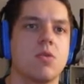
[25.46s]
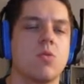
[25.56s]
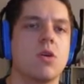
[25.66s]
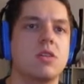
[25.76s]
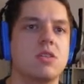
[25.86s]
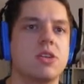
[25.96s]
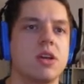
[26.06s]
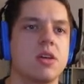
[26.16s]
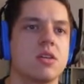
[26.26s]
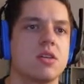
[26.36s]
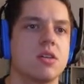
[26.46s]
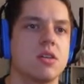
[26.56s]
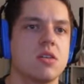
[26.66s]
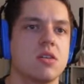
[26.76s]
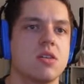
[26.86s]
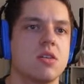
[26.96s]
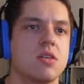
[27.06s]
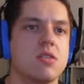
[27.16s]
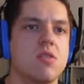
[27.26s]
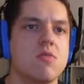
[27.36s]
What?
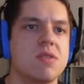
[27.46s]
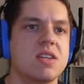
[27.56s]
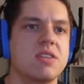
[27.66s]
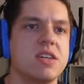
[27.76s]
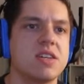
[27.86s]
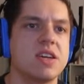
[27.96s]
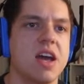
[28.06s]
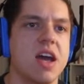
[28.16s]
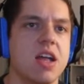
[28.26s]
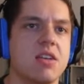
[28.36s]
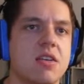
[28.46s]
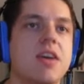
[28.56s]
No, but a tin can.